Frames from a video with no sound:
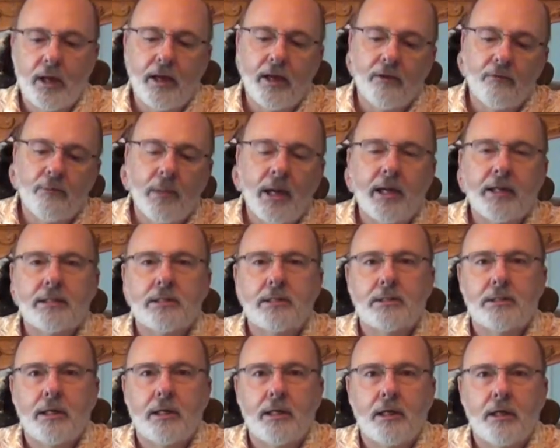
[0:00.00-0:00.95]
I have mine
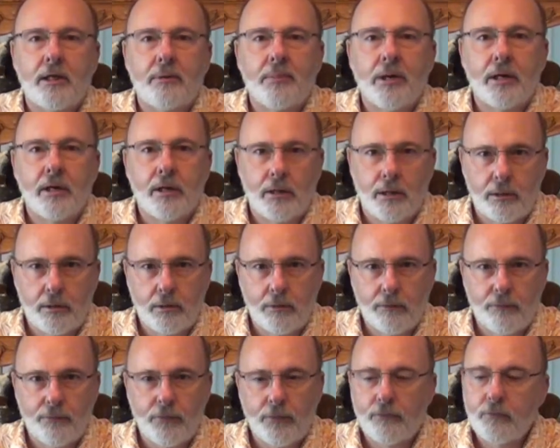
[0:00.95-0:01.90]
set at about
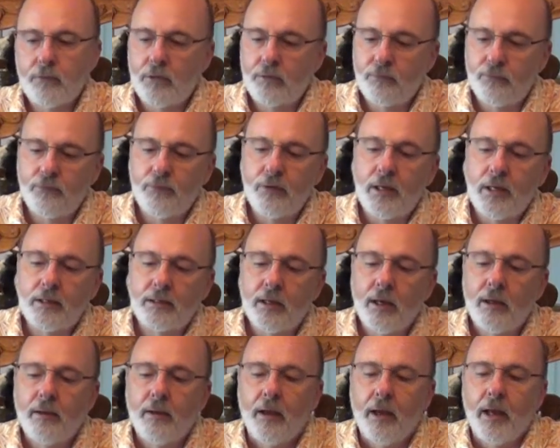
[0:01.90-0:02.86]
150
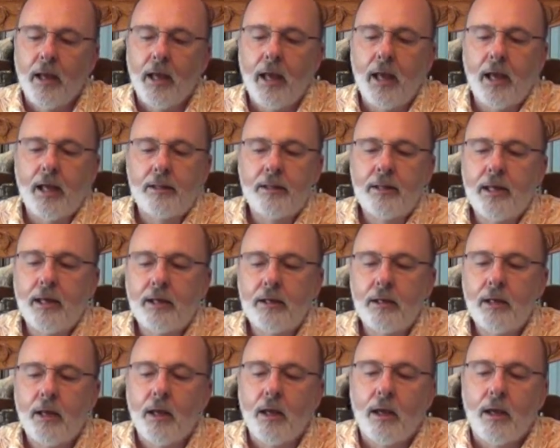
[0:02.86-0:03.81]
feet, and
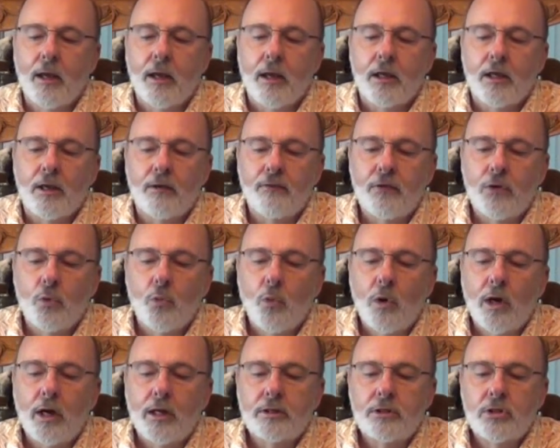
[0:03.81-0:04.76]
then if you
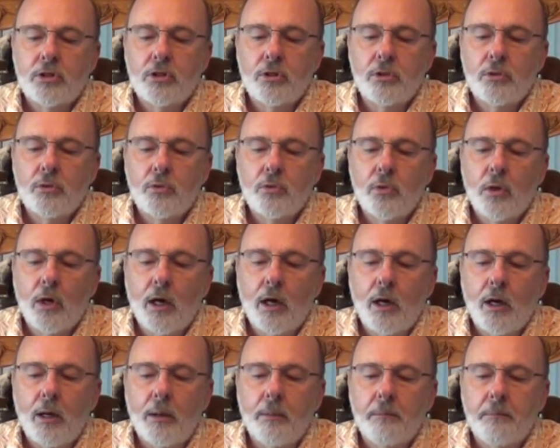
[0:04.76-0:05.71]
want
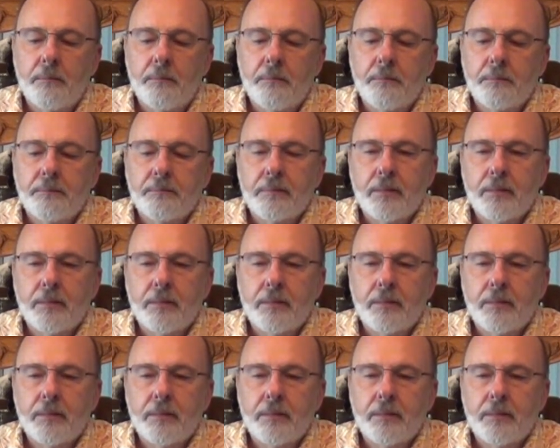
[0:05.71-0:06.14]
to